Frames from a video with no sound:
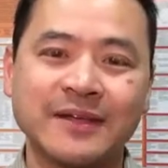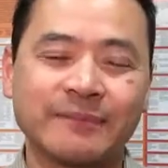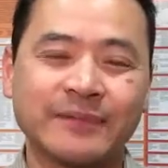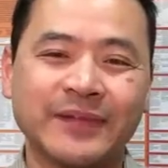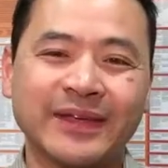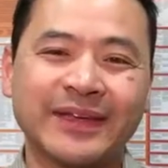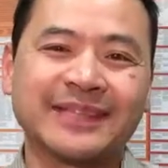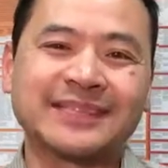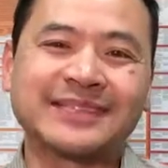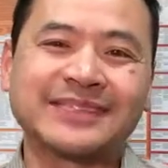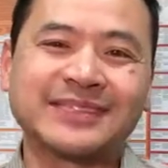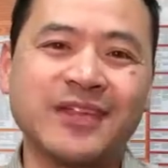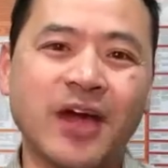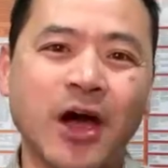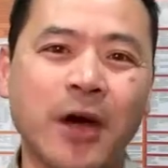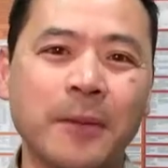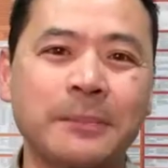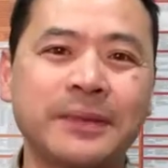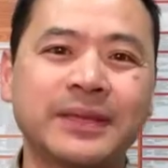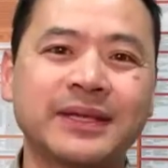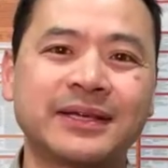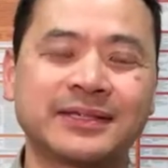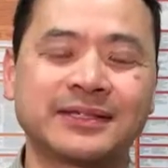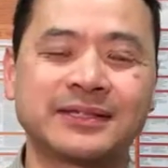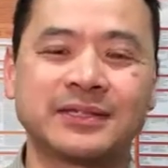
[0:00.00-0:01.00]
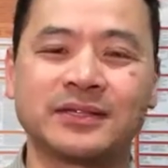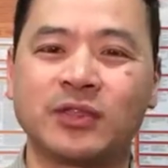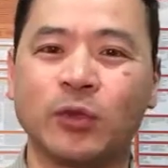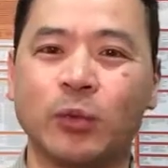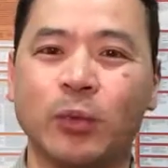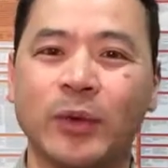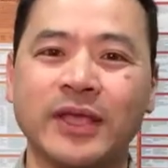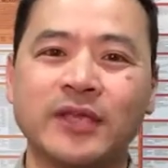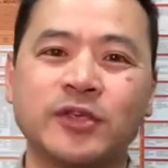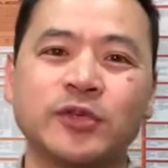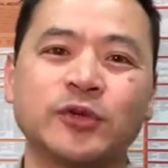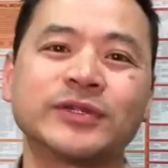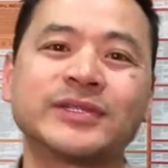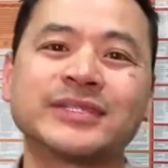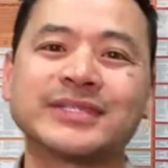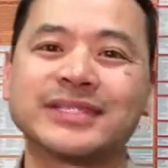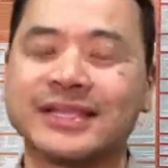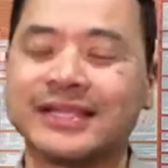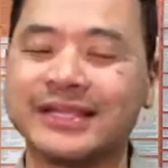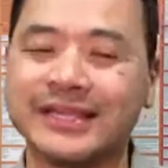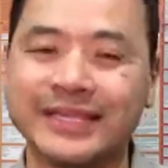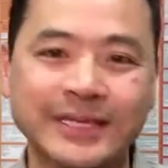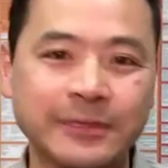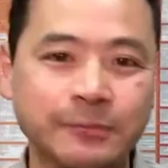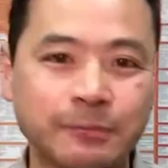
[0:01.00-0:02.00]
that it's not because of the way you're
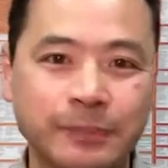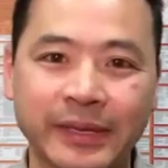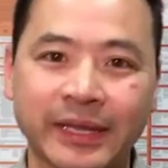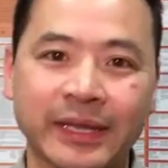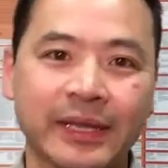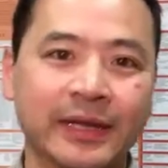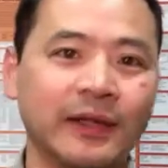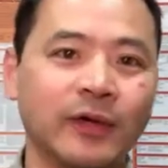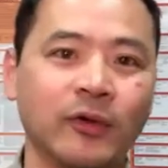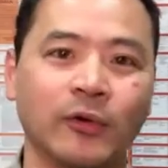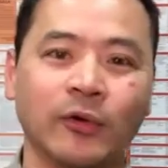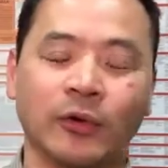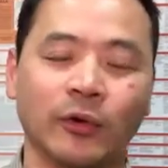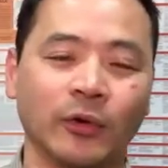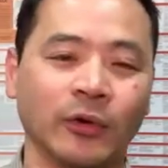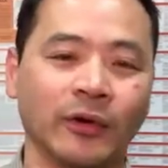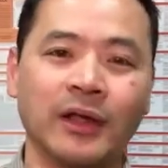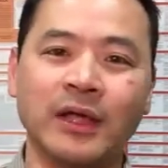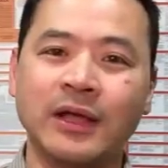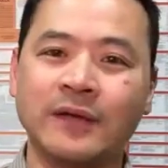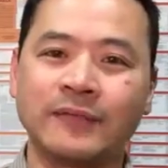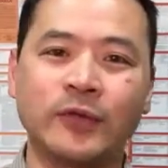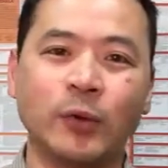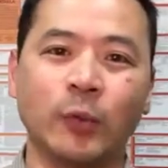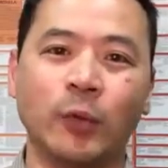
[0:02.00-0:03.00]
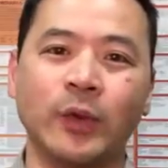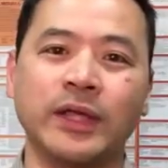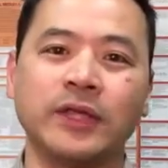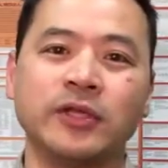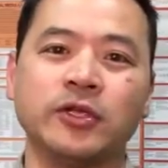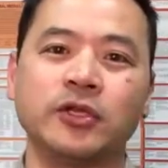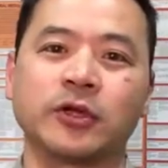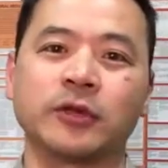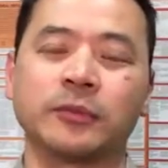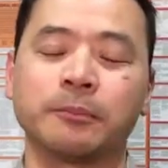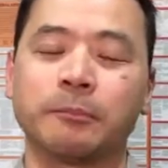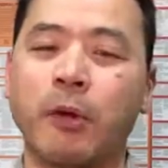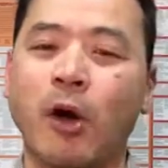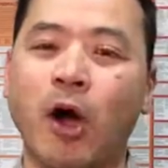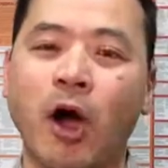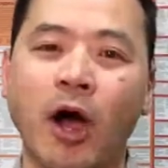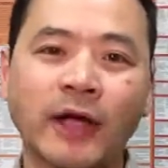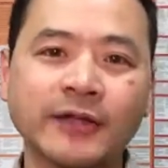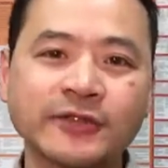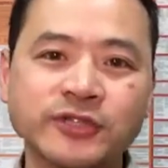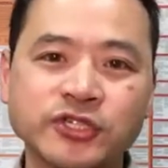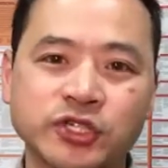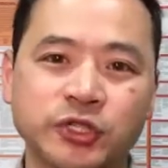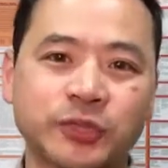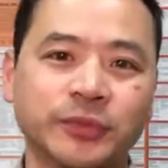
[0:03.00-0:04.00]
sleeping or, or the way your
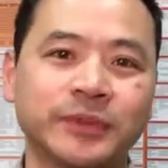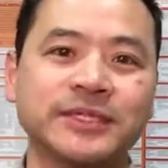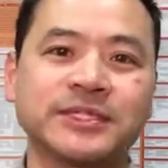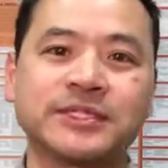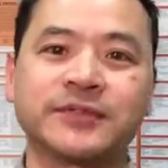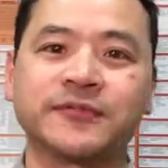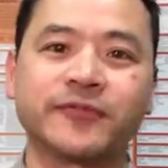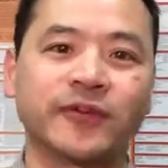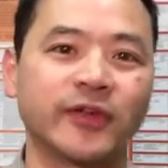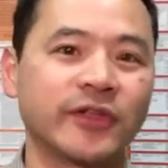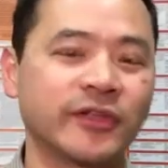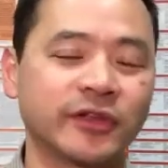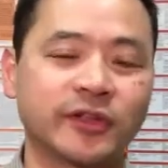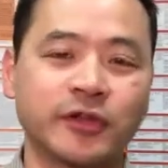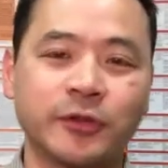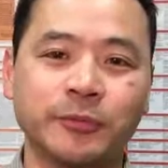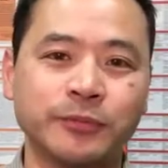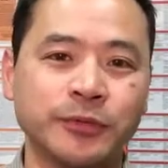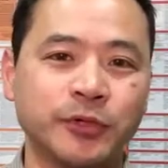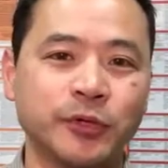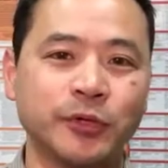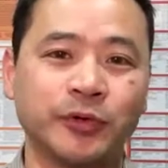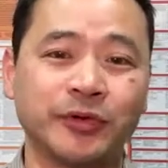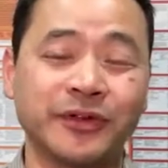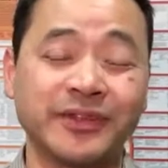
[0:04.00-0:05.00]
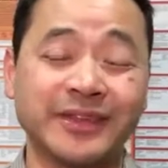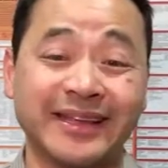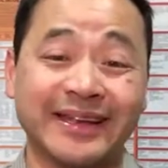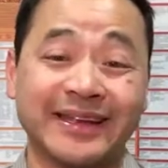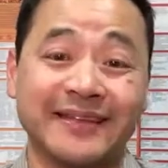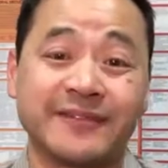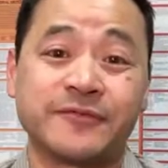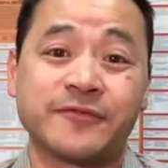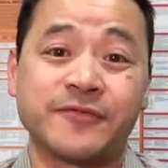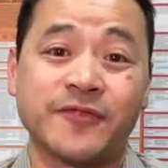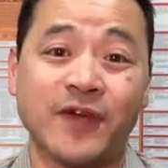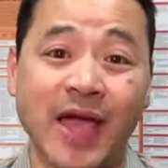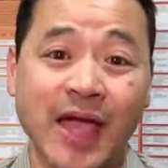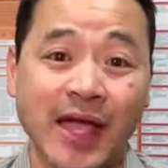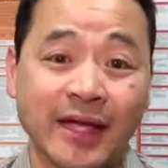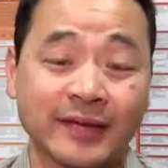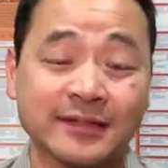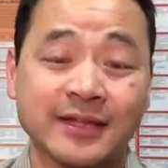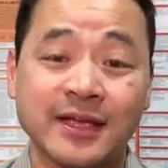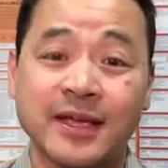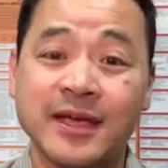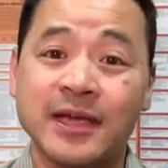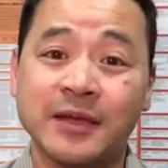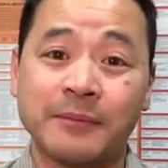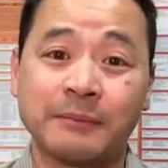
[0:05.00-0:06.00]
posture is in front of the computer, that in fact,
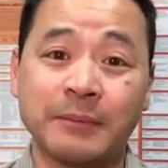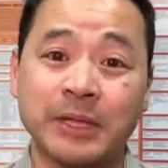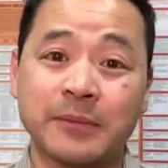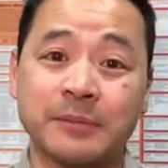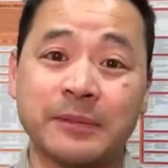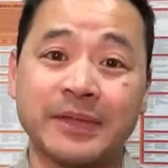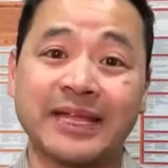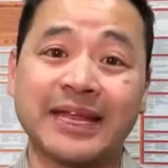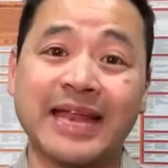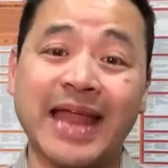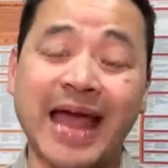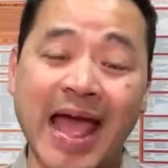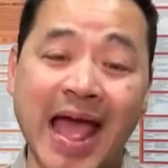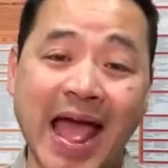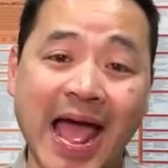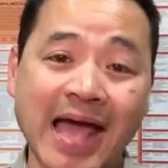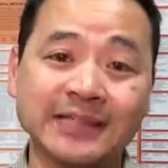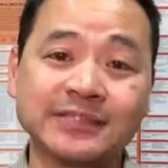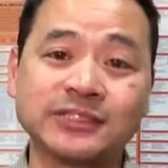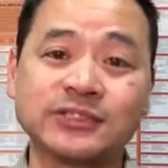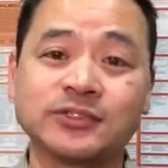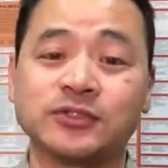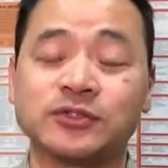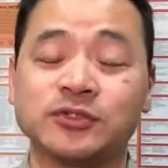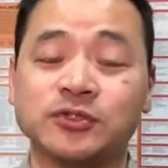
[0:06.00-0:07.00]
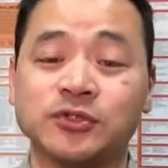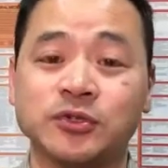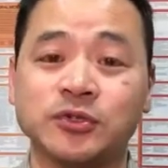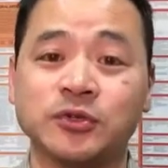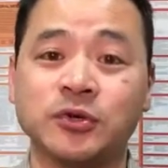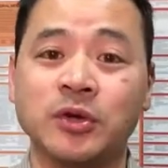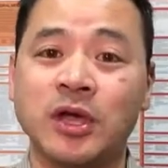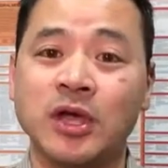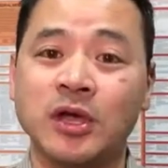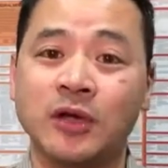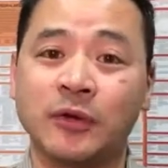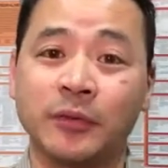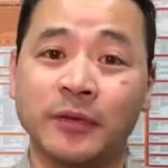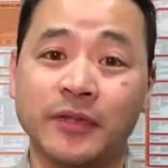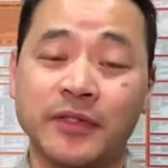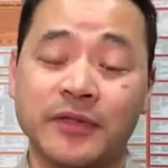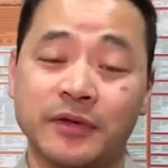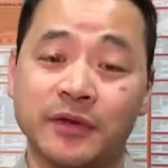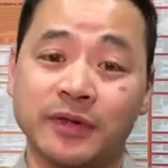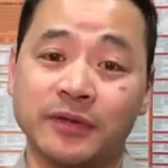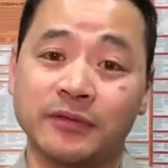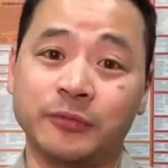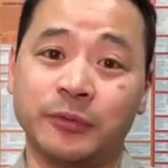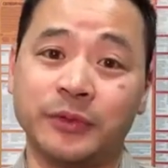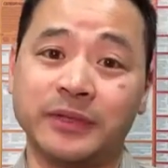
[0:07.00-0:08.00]
maybe it has to do with the,
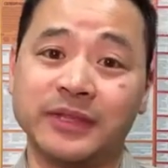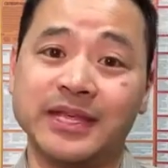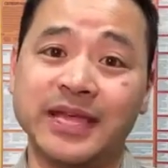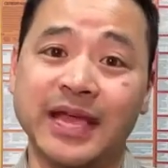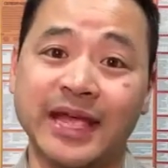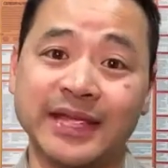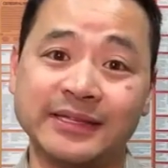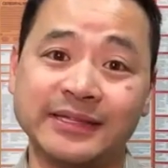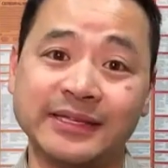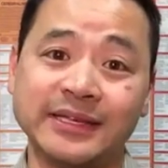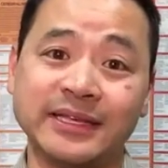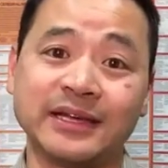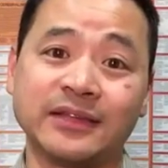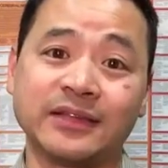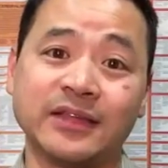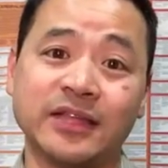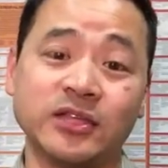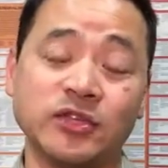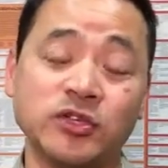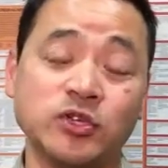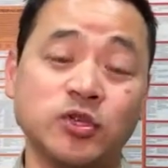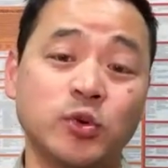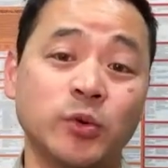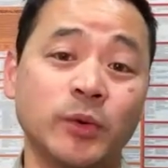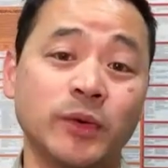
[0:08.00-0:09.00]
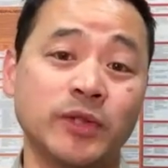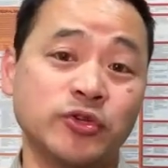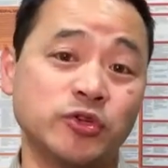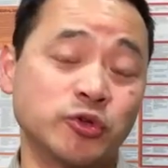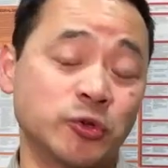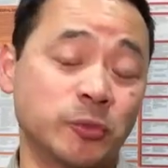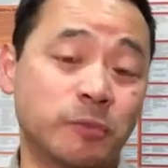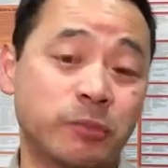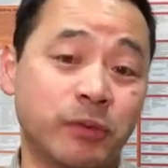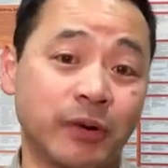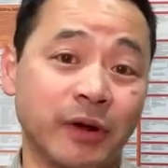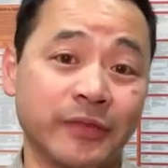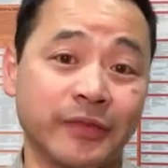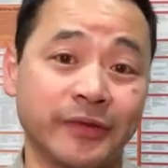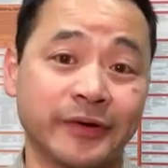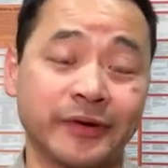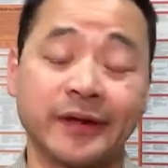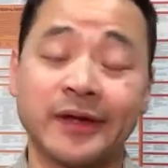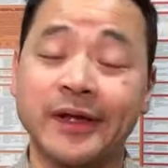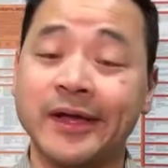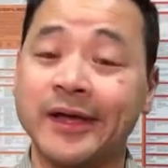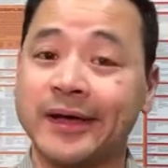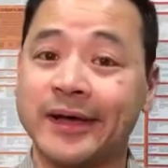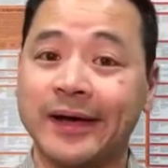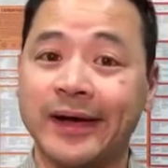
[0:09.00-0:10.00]
with the idea that you and your brother
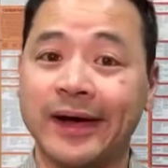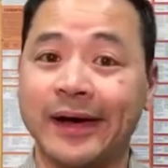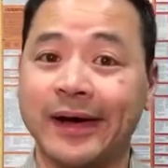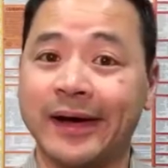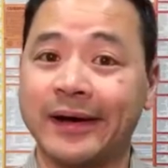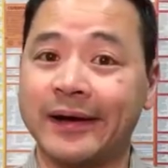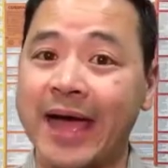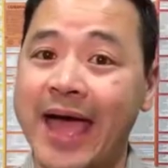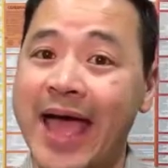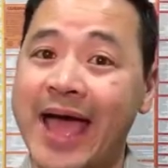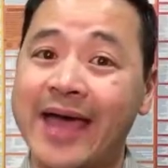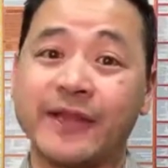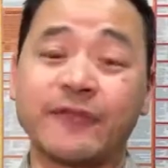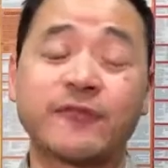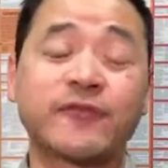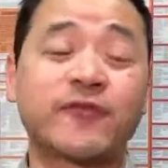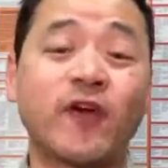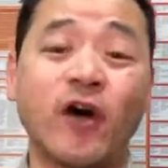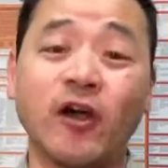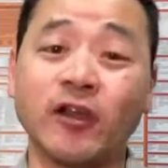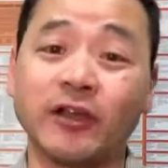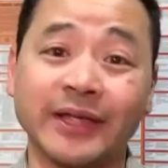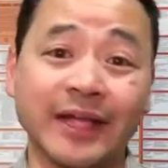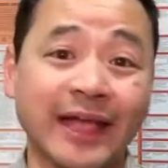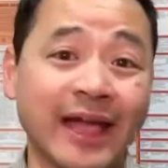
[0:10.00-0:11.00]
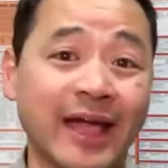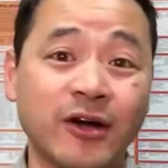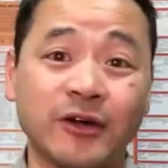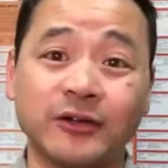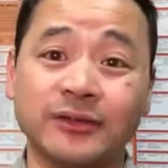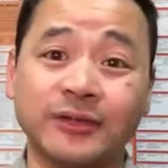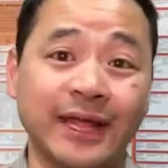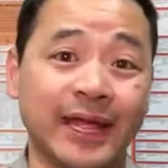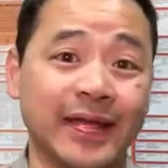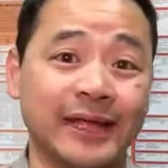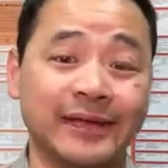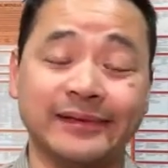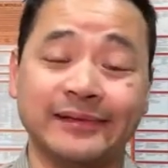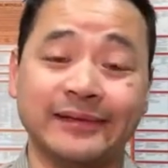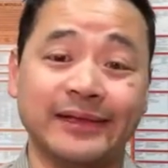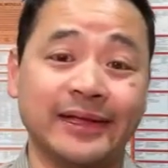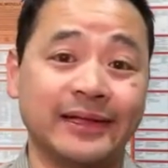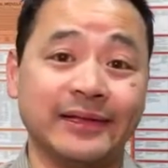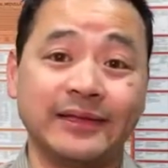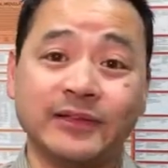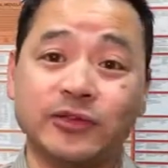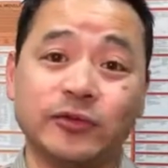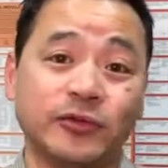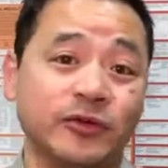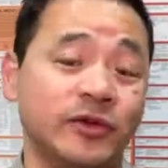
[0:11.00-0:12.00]
uh, had a falling out and that
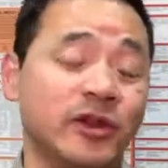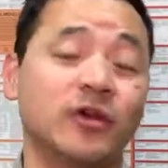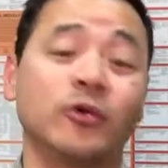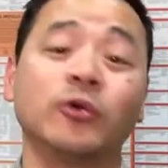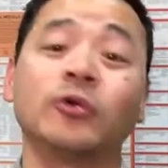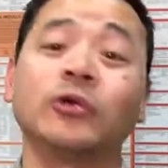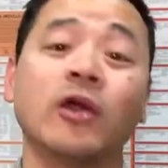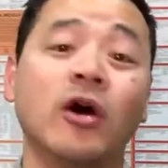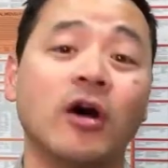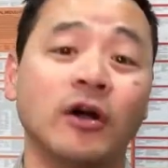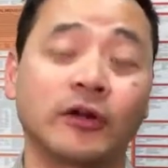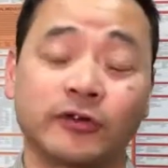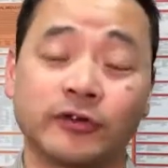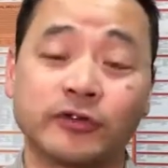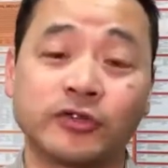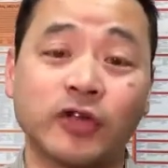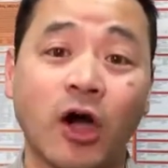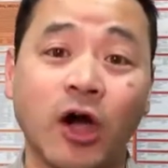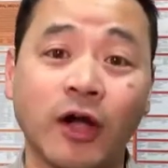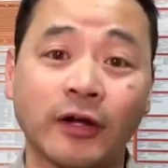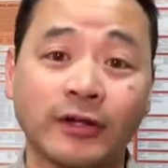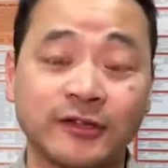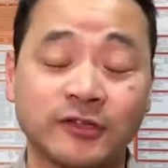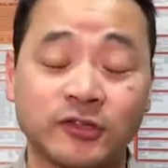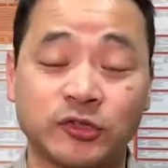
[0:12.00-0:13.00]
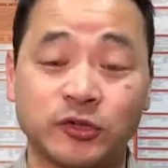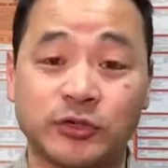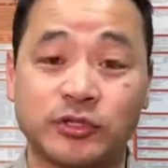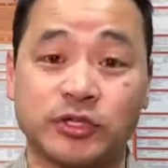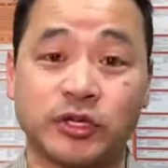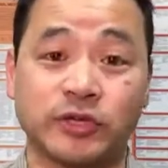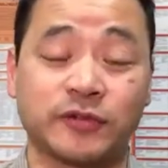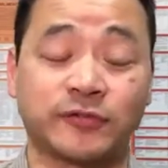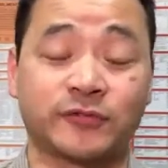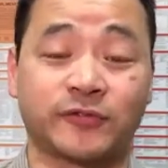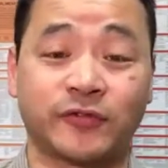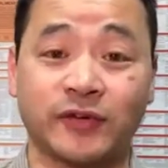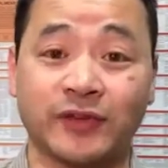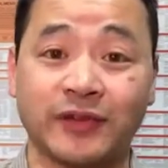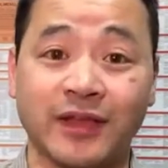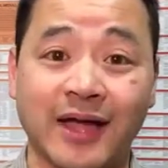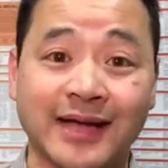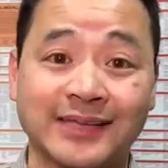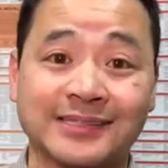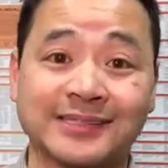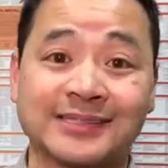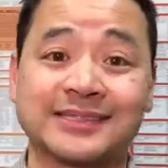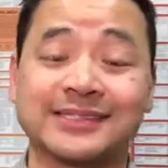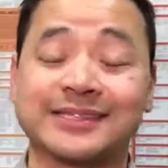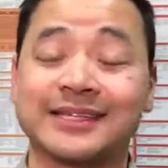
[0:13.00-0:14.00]
you're no longer talking to each other for the
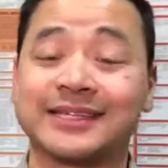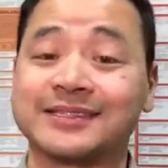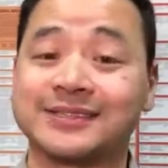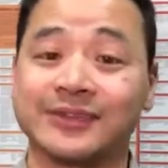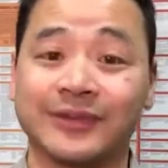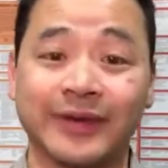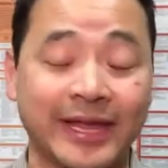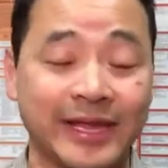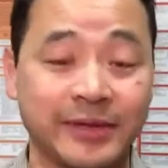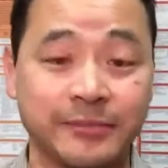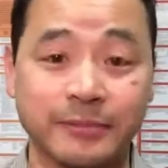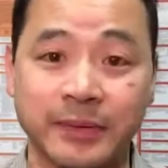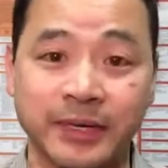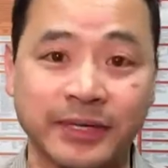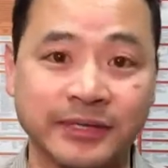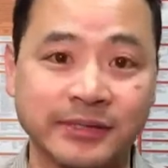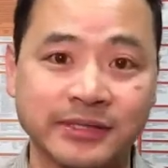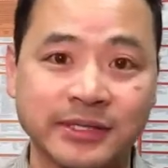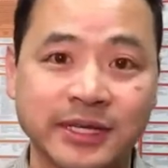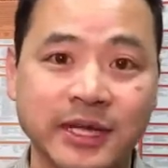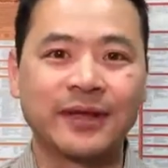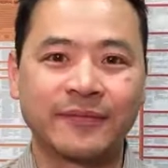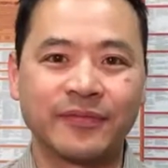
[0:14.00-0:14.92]
last six or eight months.